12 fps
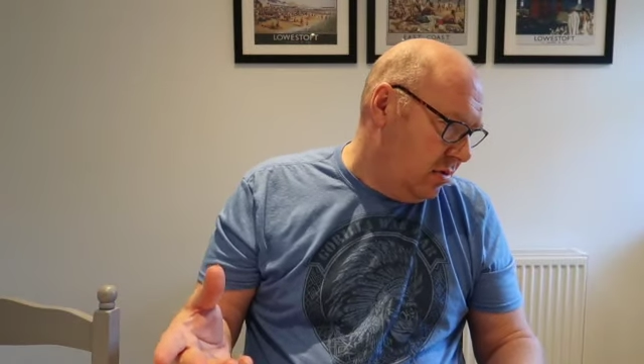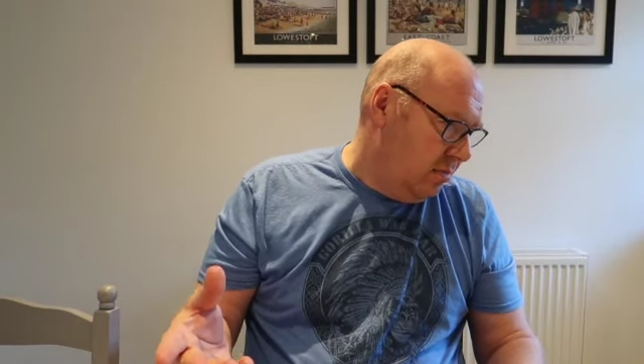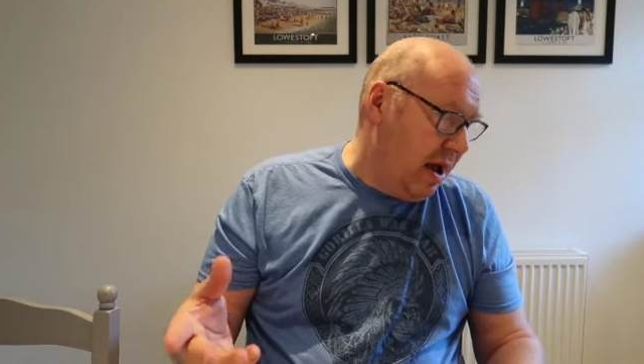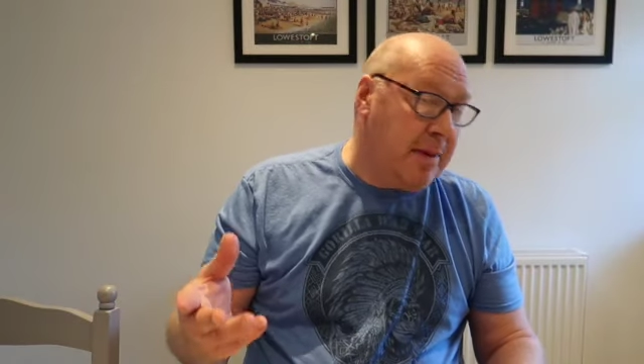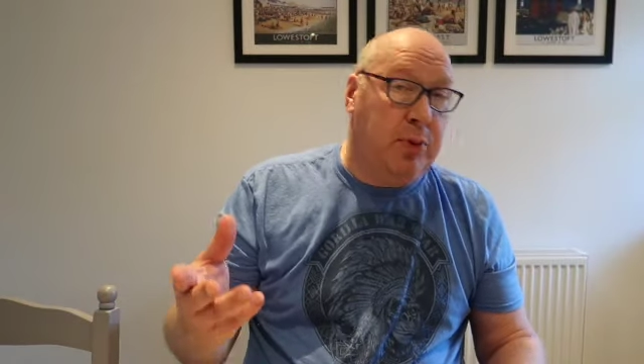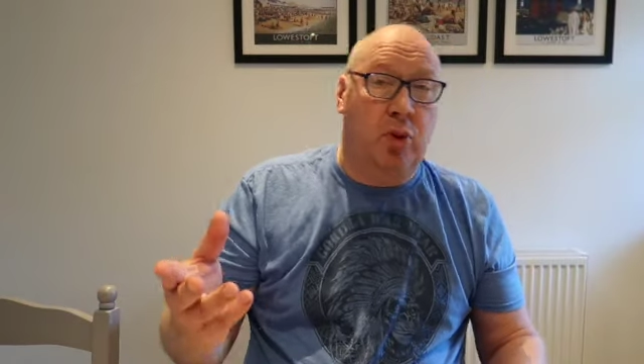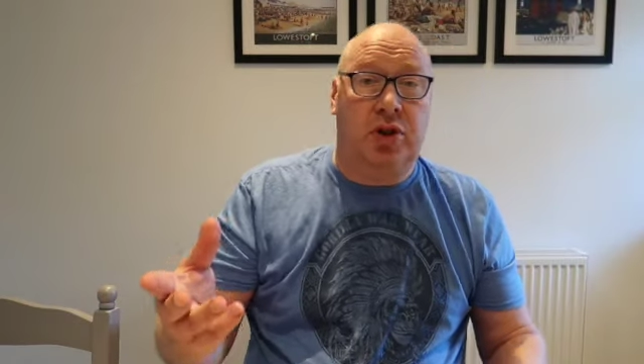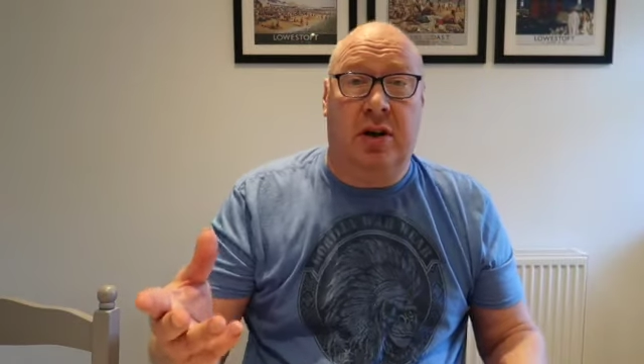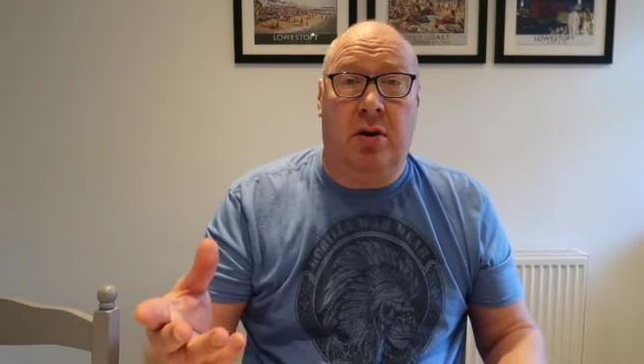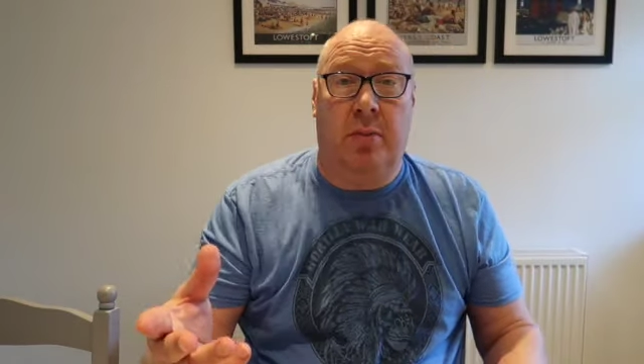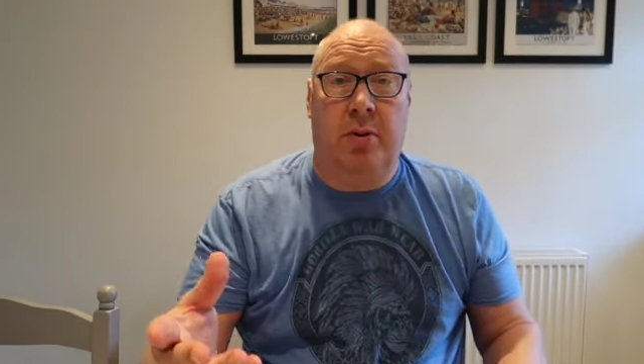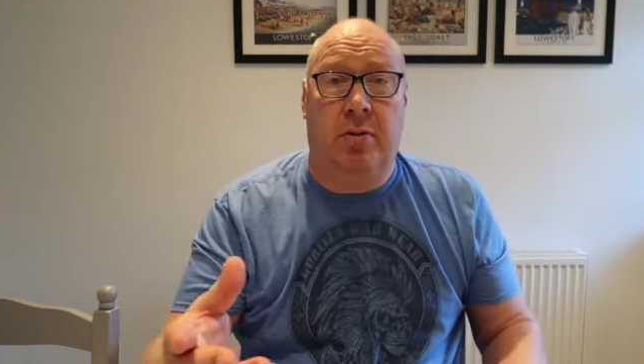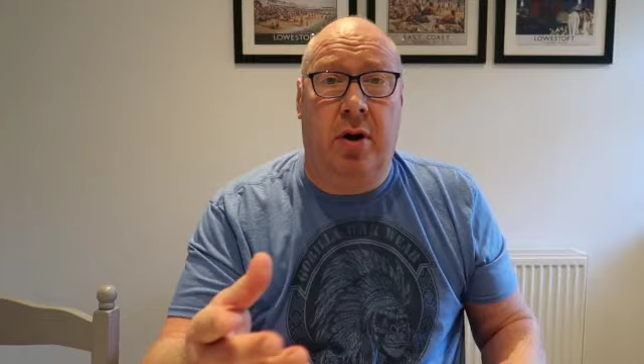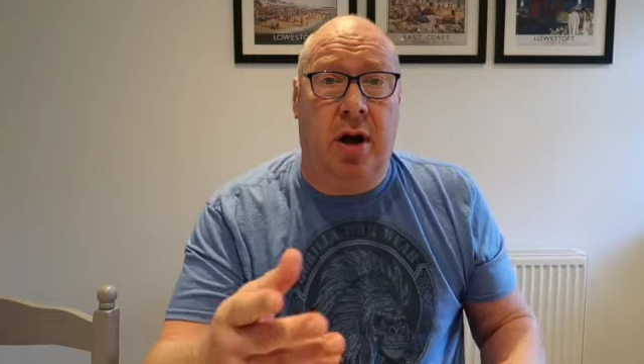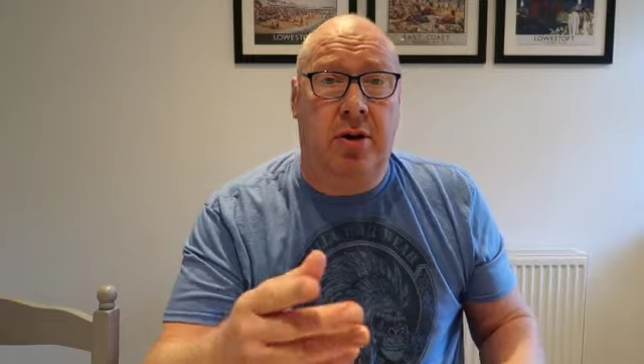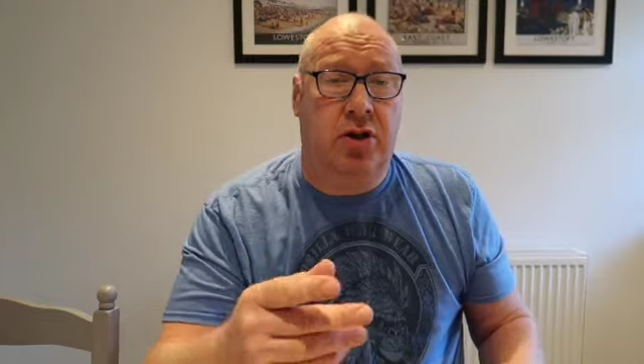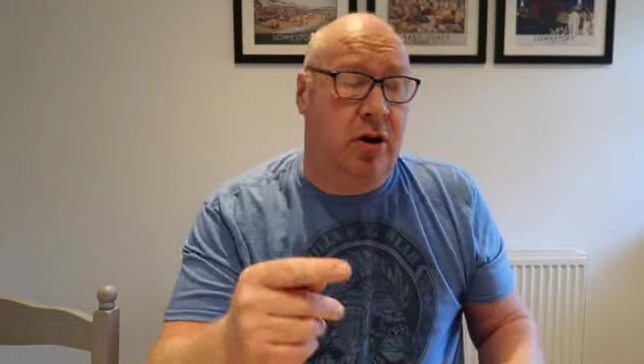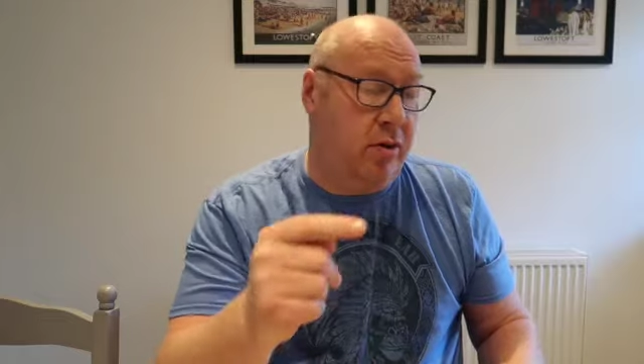maple syrup,
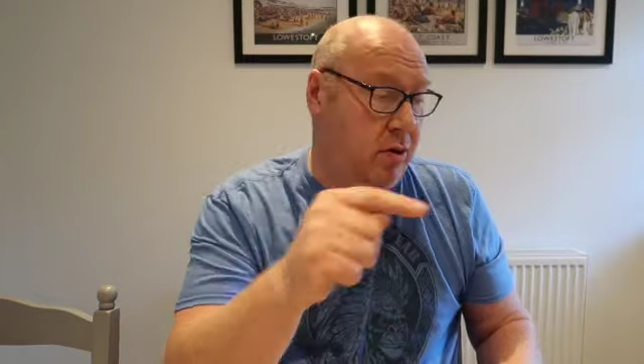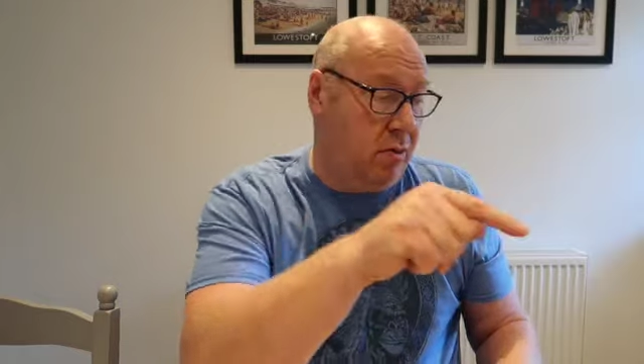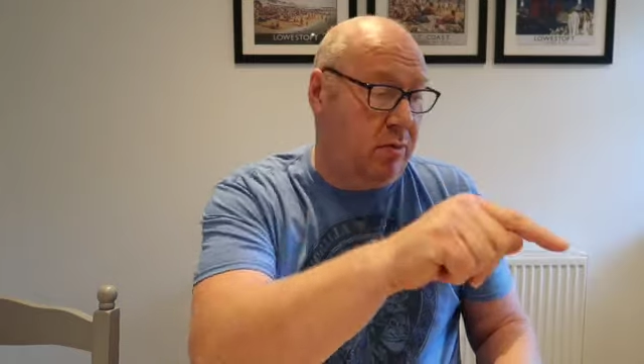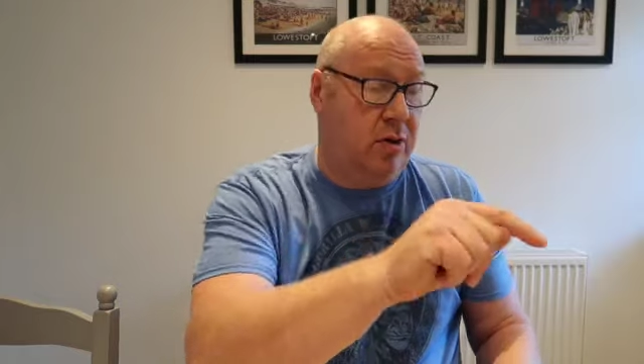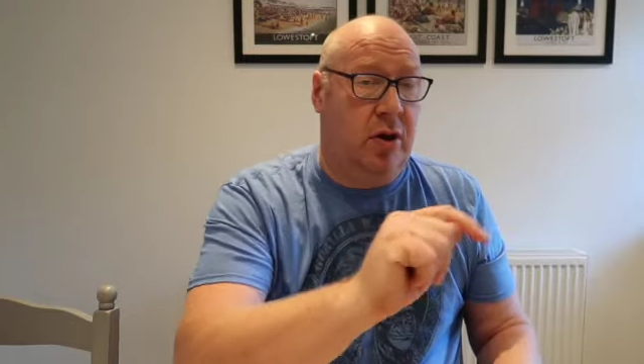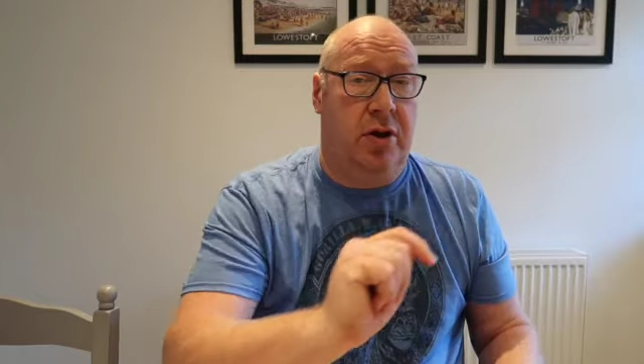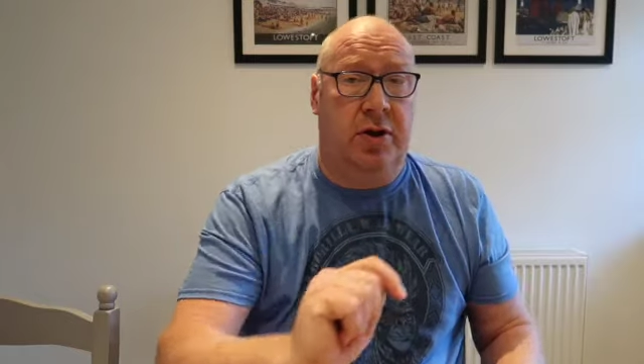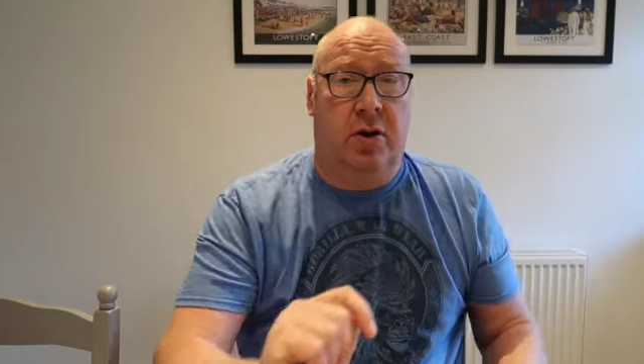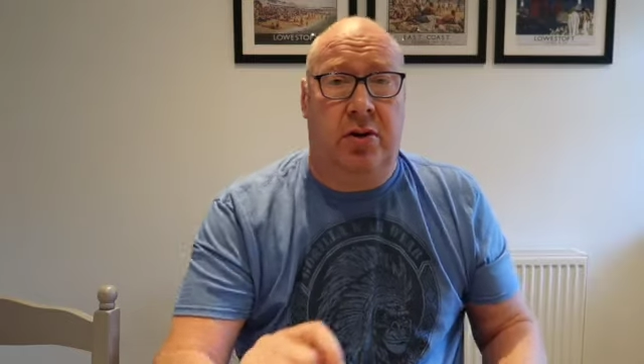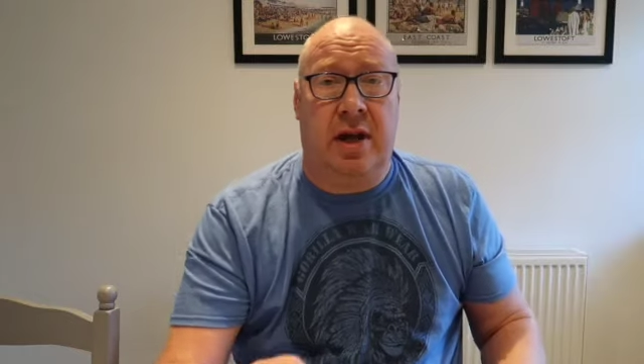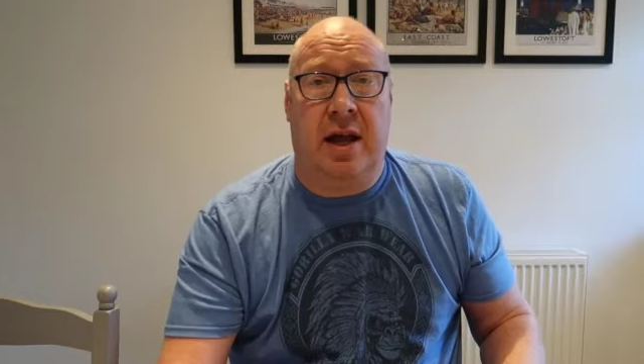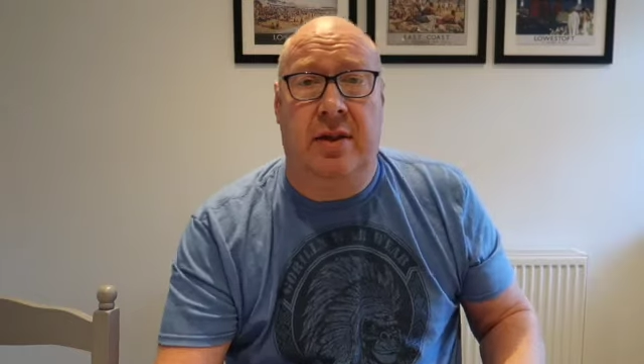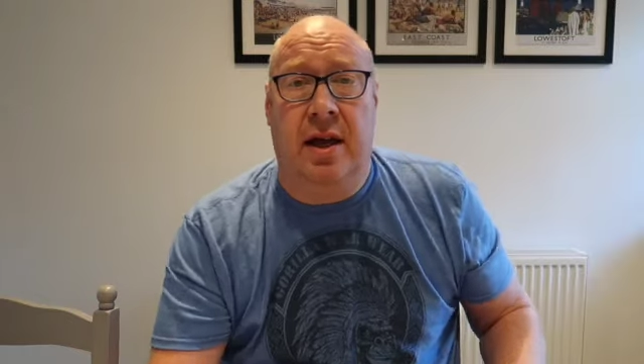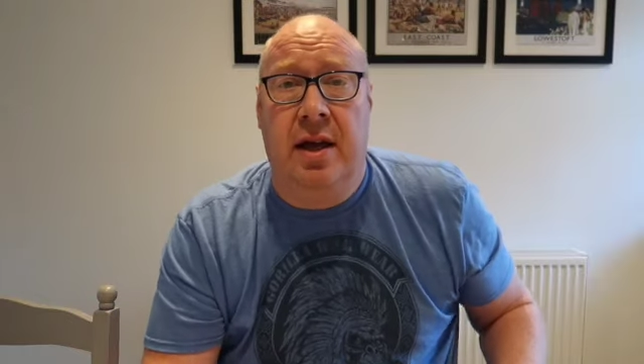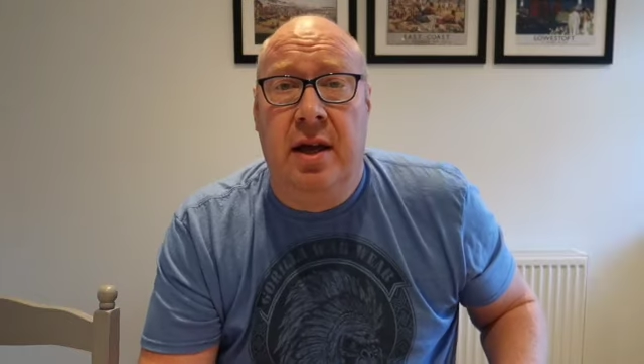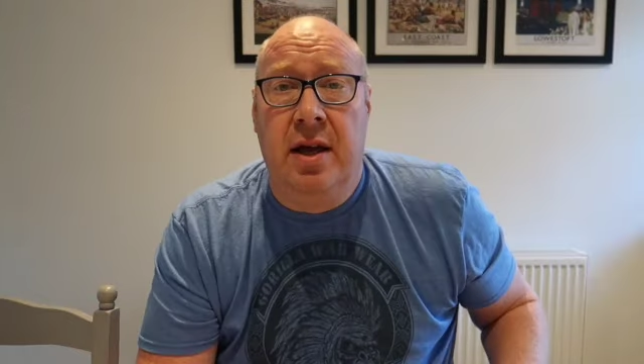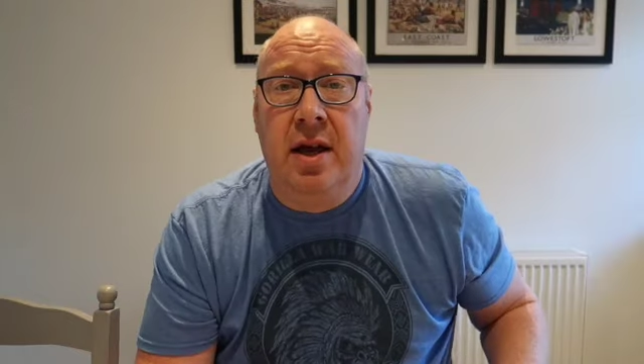right? So I've got we've got the dog down there,